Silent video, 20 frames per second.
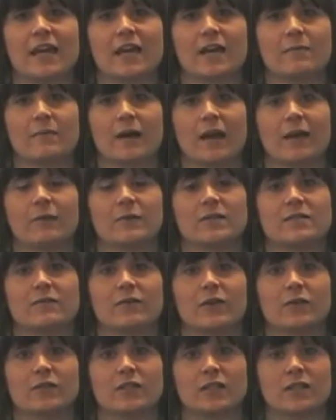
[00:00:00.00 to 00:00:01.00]
I was
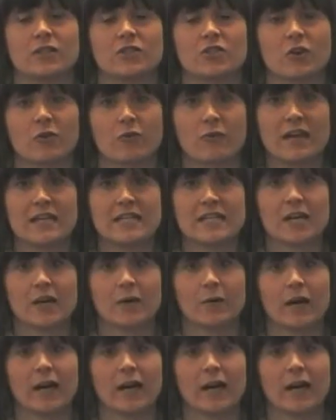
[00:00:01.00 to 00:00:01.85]
involved in shock radio.